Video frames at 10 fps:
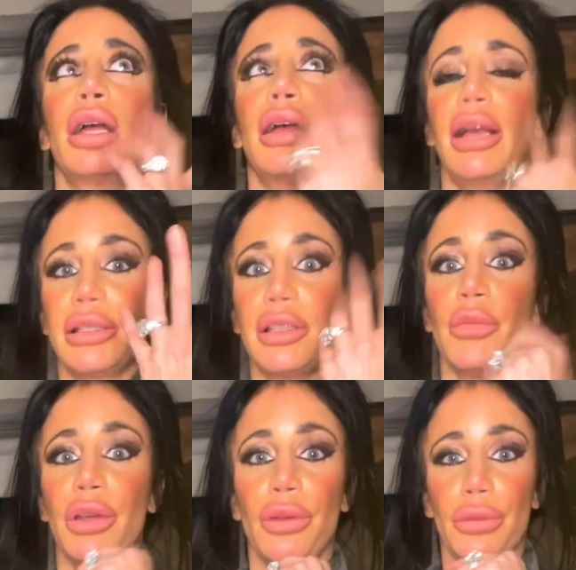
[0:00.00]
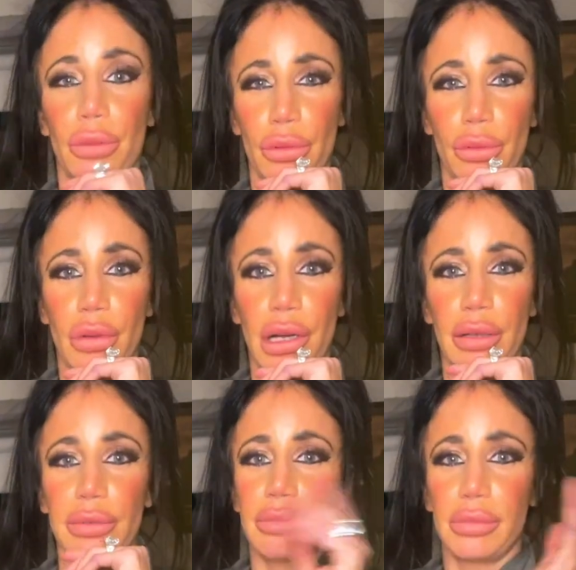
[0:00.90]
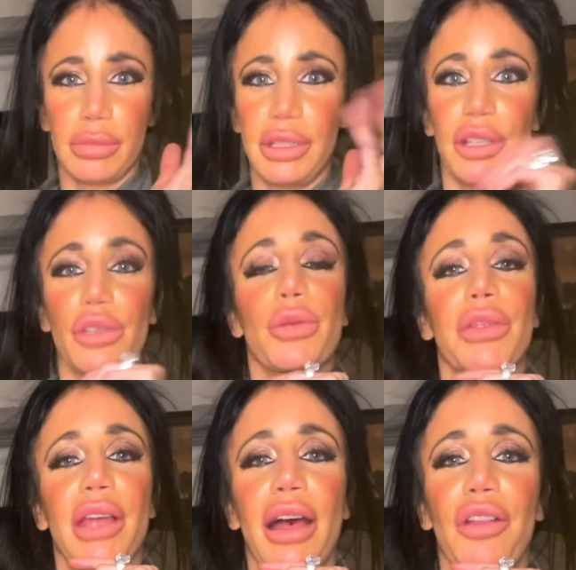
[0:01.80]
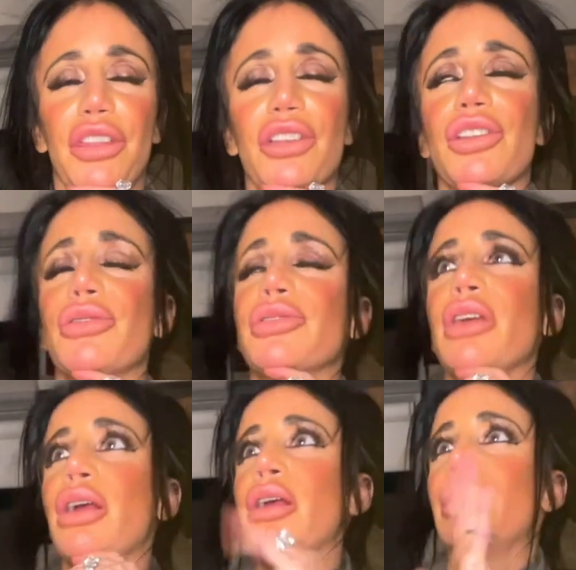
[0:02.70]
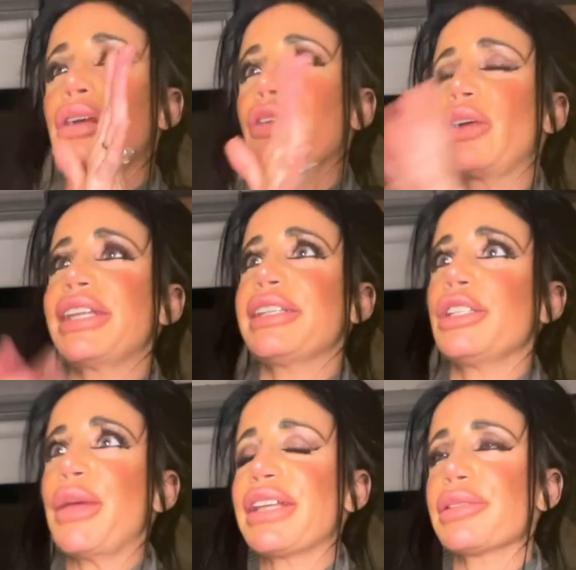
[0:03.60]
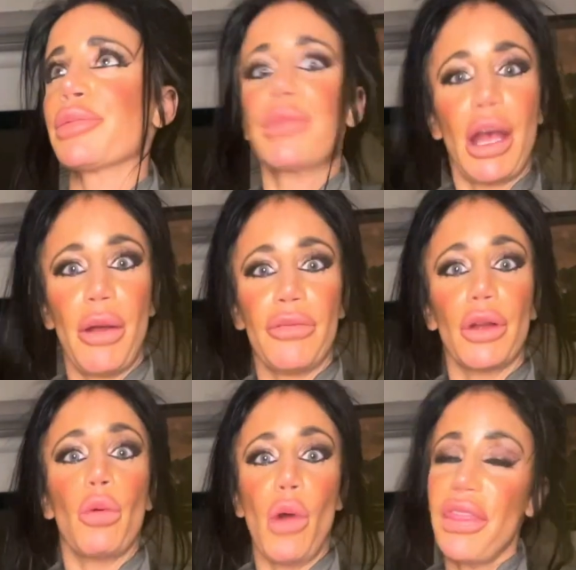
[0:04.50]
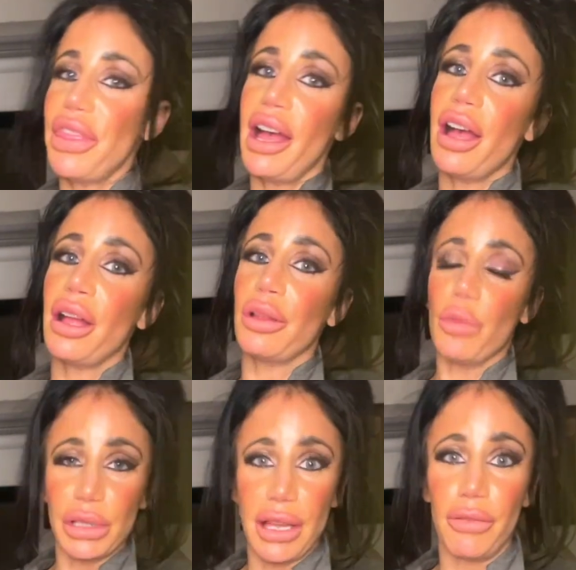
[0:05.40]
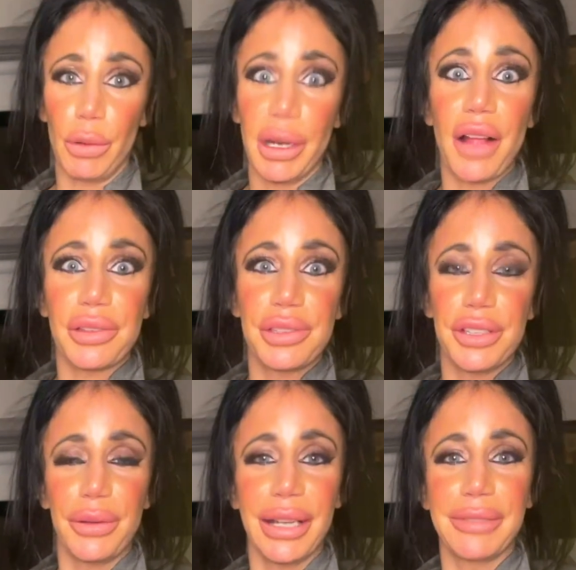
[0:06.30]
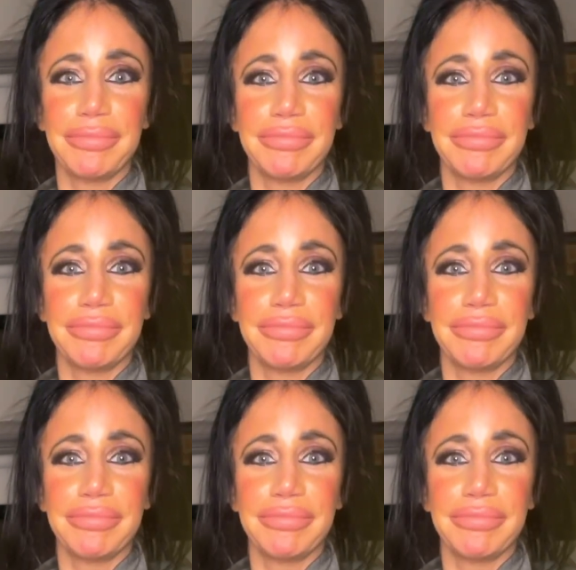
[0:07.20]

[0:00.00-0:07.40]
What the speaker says: as someone who deals with health issues, grace and space. However, what the hell was everyone else doing?